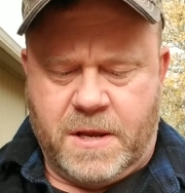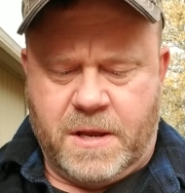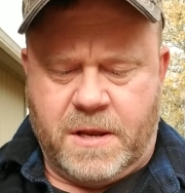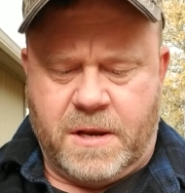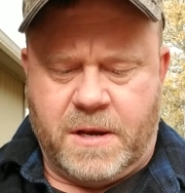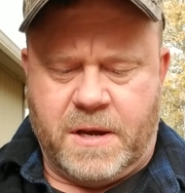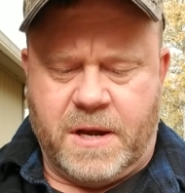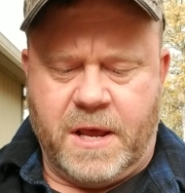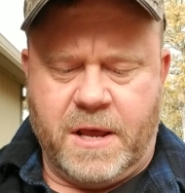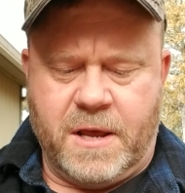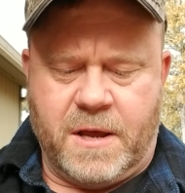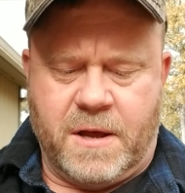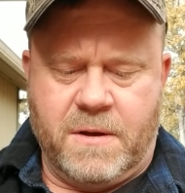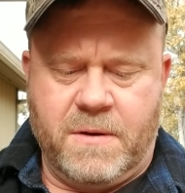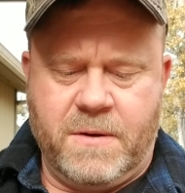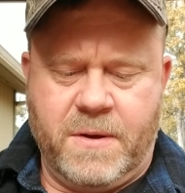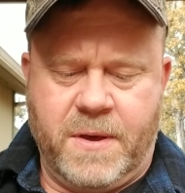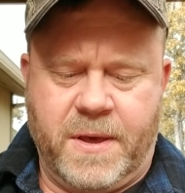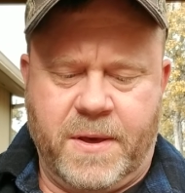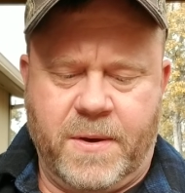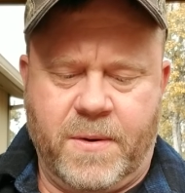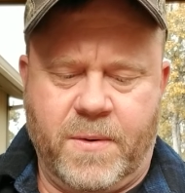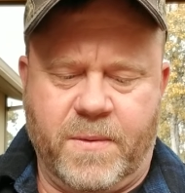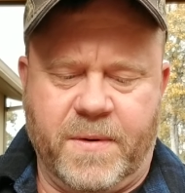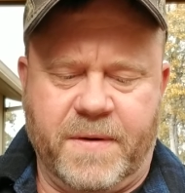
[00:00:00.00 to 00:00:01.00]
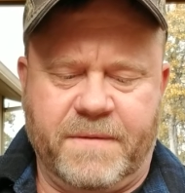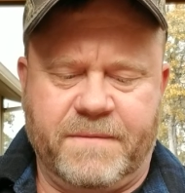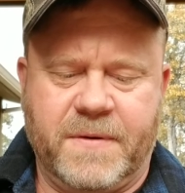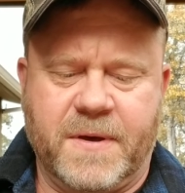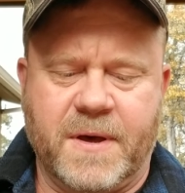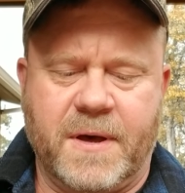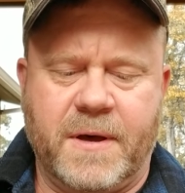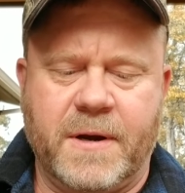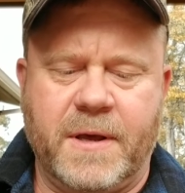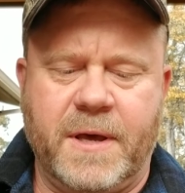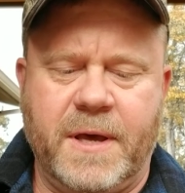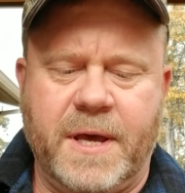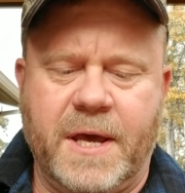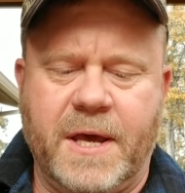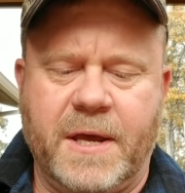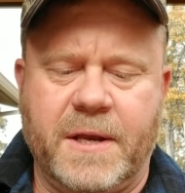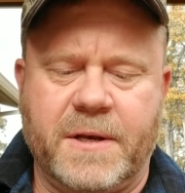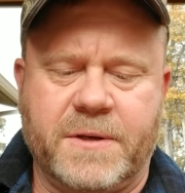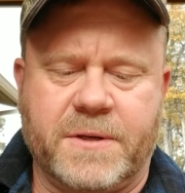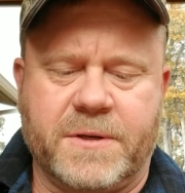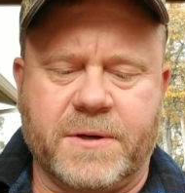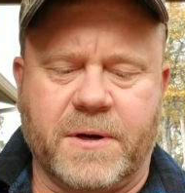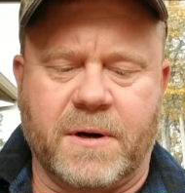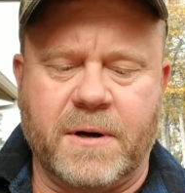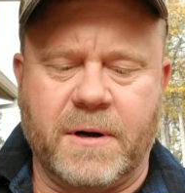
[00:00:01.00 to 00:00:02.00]
Now, we've got a
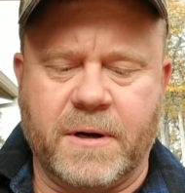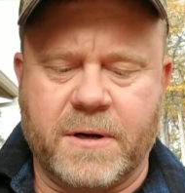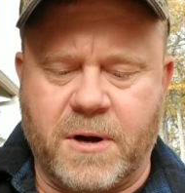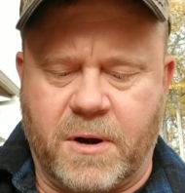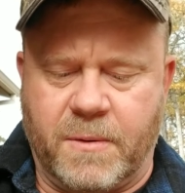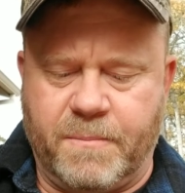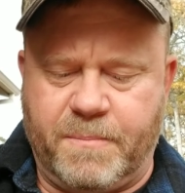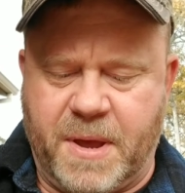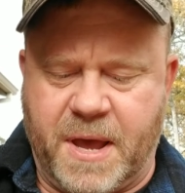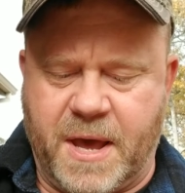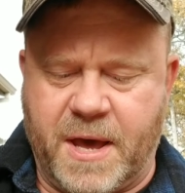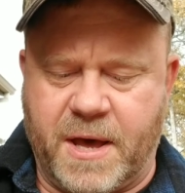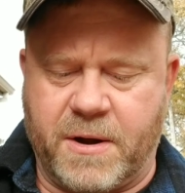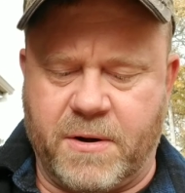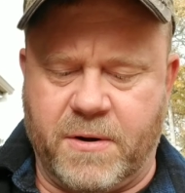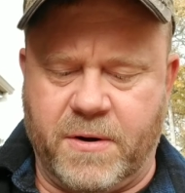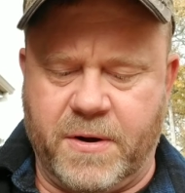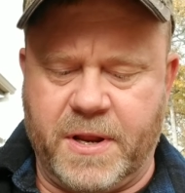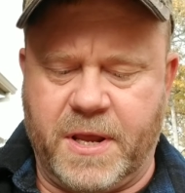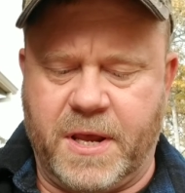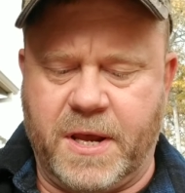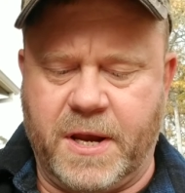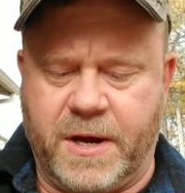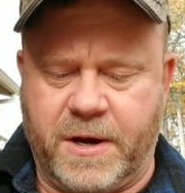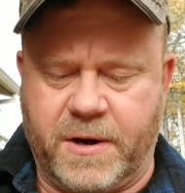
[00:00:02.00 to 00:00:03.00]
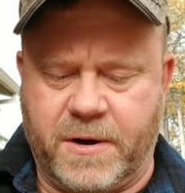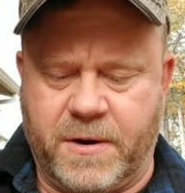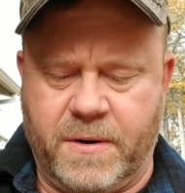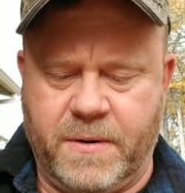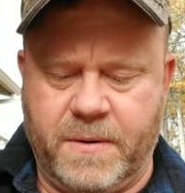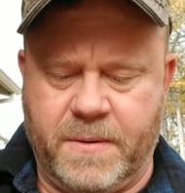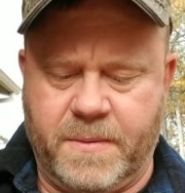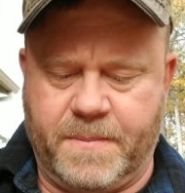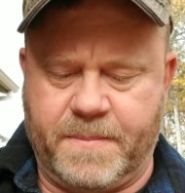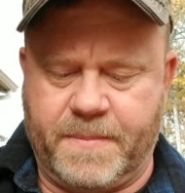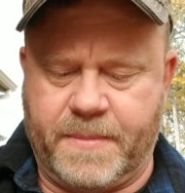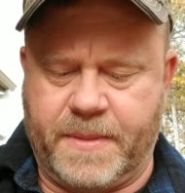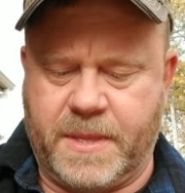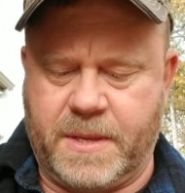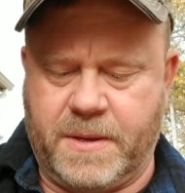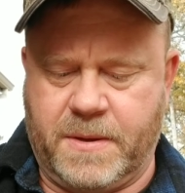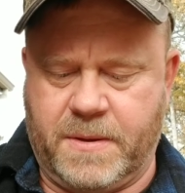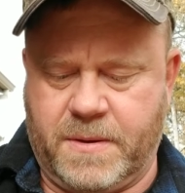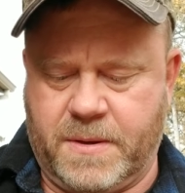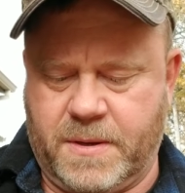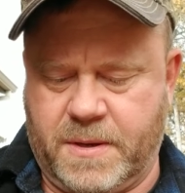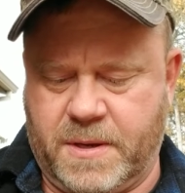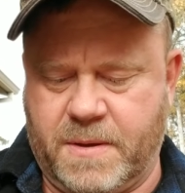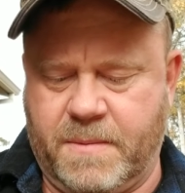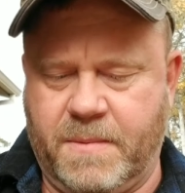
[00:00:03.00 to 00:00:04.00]
darker pattern here.
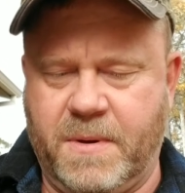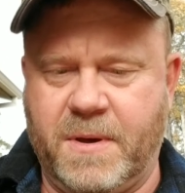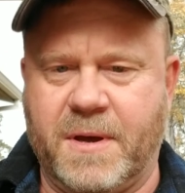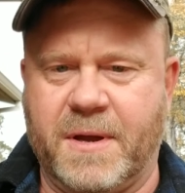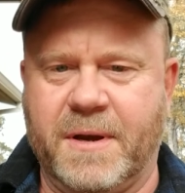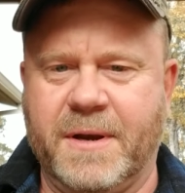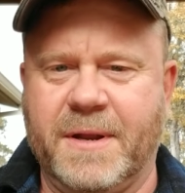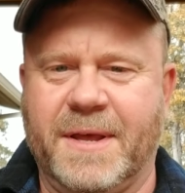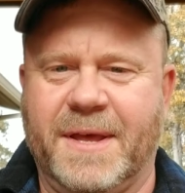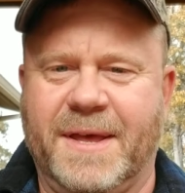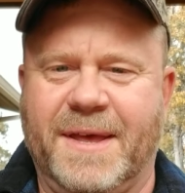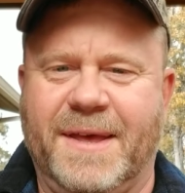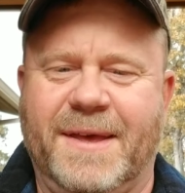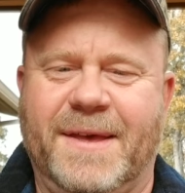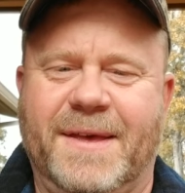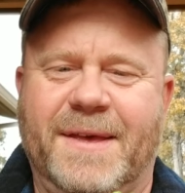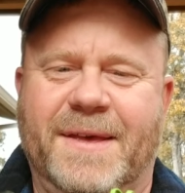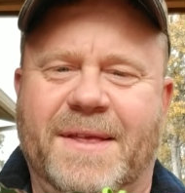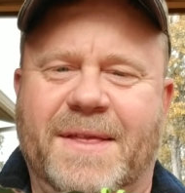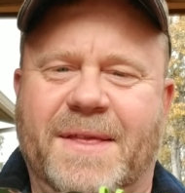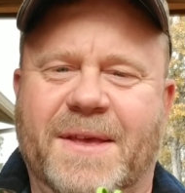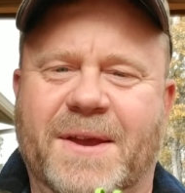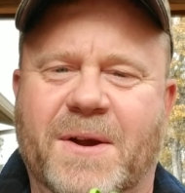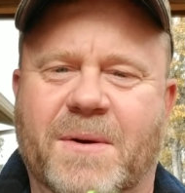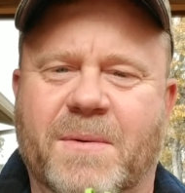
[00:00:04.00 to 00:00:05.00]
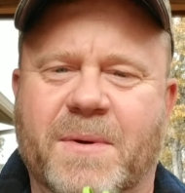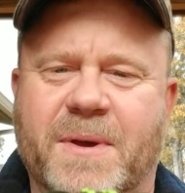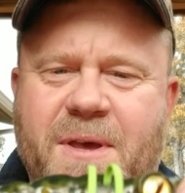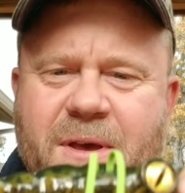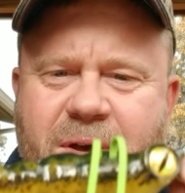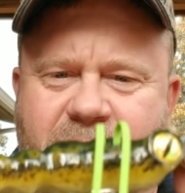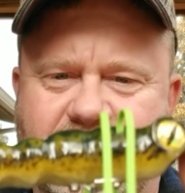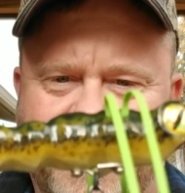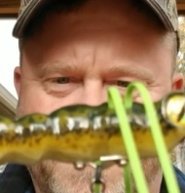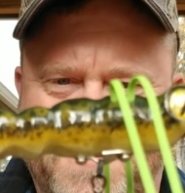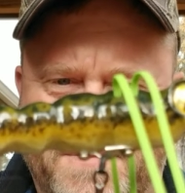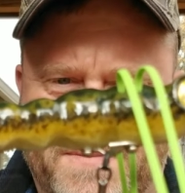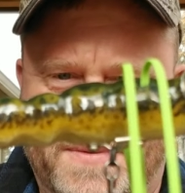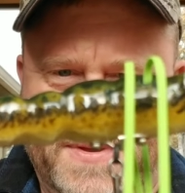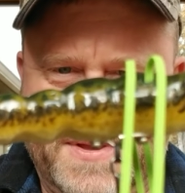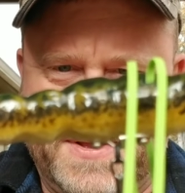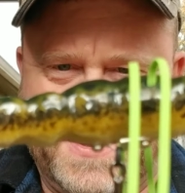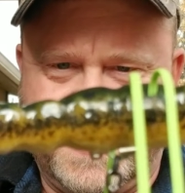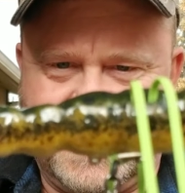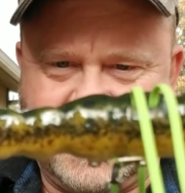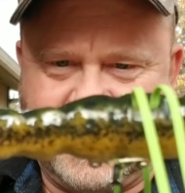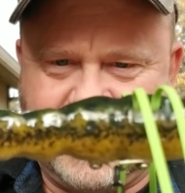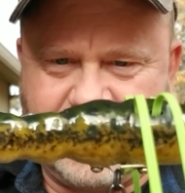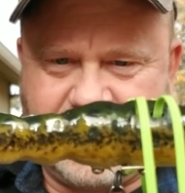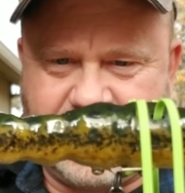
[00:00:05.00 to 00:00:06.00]
Come on. There we go.
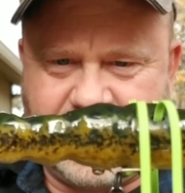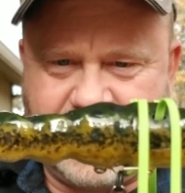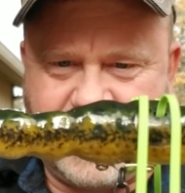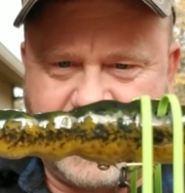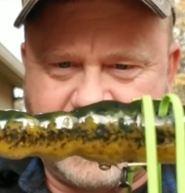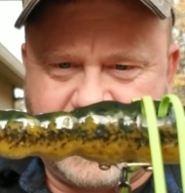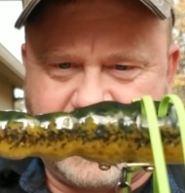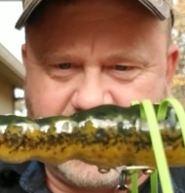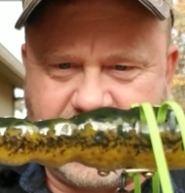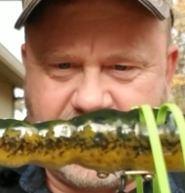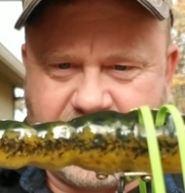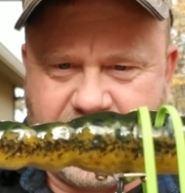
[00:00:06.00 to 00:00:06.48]
Look at that.